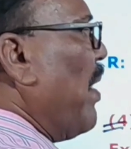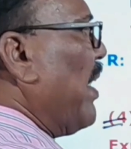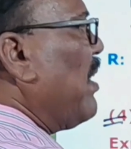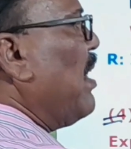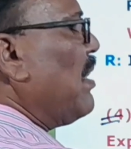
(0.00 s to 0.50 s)

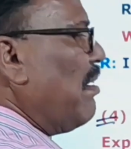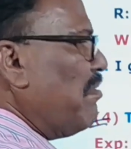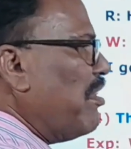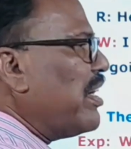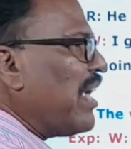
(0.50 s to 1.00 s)
by the
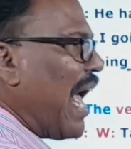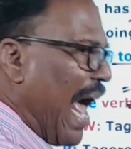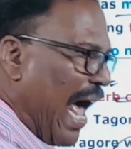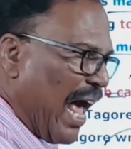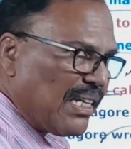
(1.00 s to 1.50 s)
word
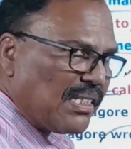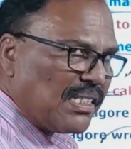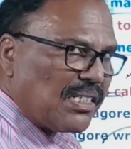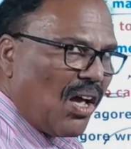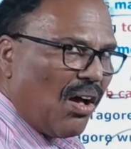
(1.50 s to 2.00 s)

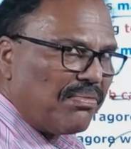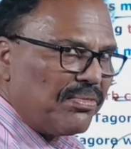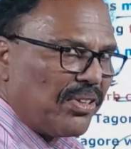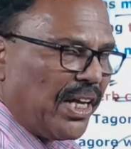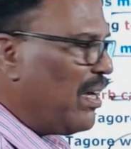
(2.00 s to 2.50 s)
as of.
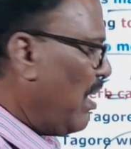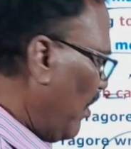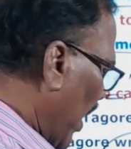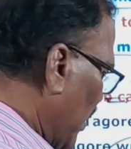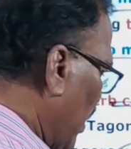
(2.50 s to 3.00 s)
Okay.
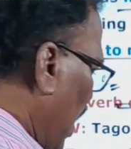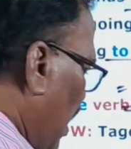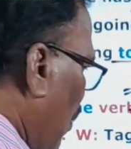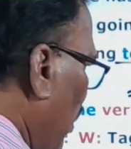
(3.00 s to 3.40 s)
Right. And now